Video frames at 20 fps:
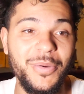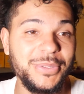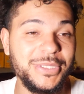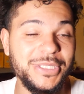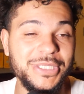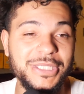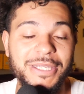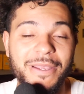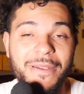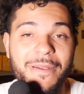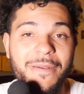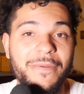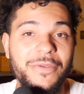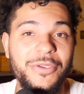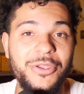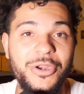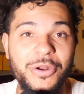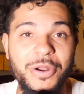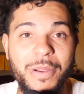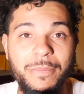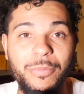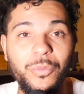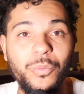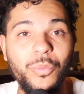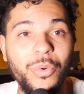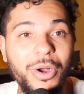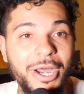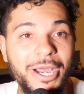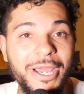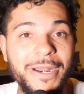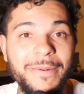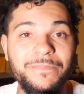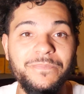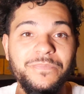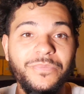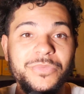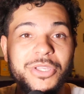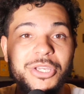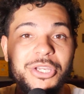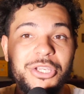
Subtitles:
It's, number one,